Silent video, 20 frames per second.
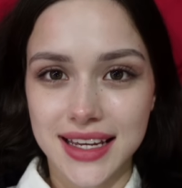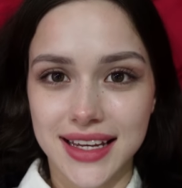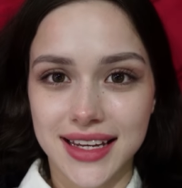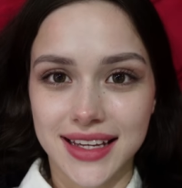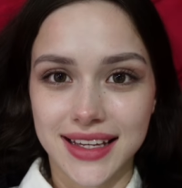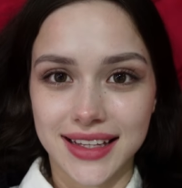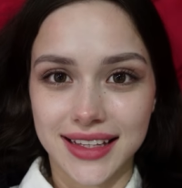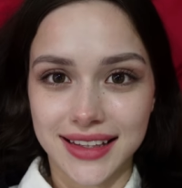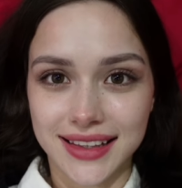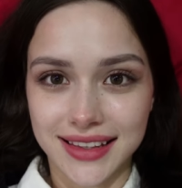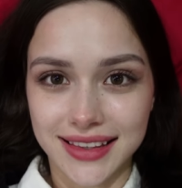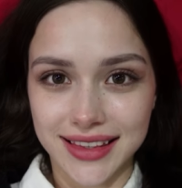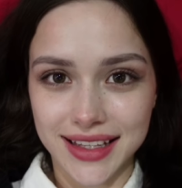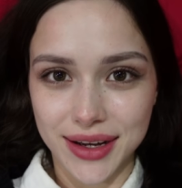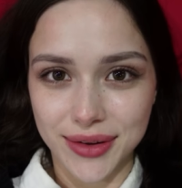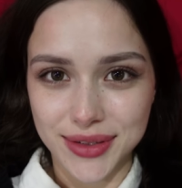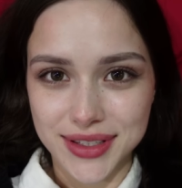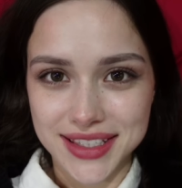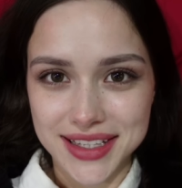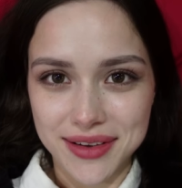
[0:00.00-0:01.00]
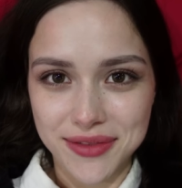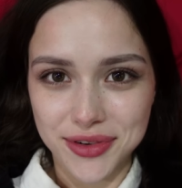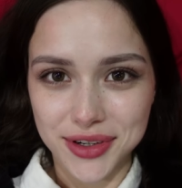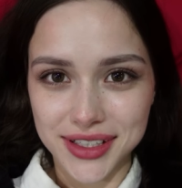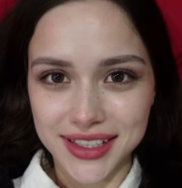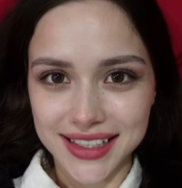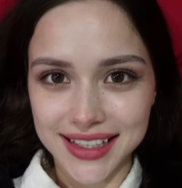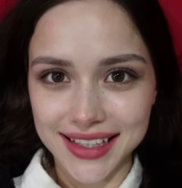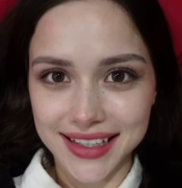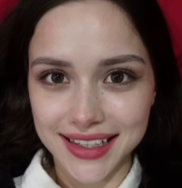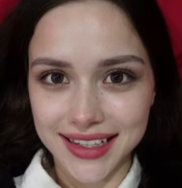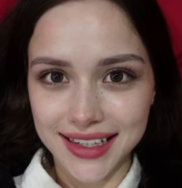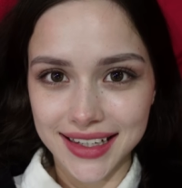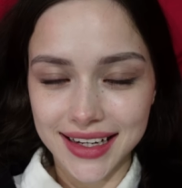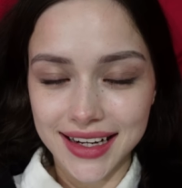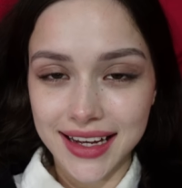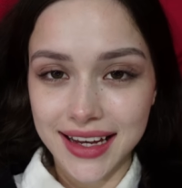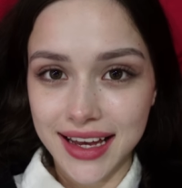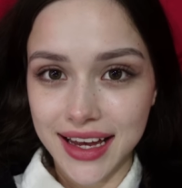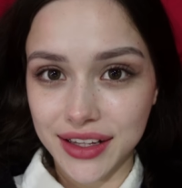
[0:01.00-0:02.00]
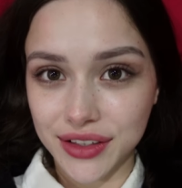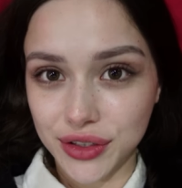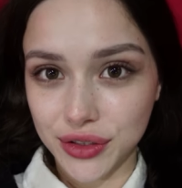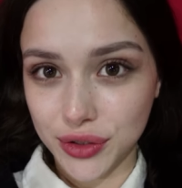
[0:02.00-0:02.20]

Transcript: and now it's time for dinner. And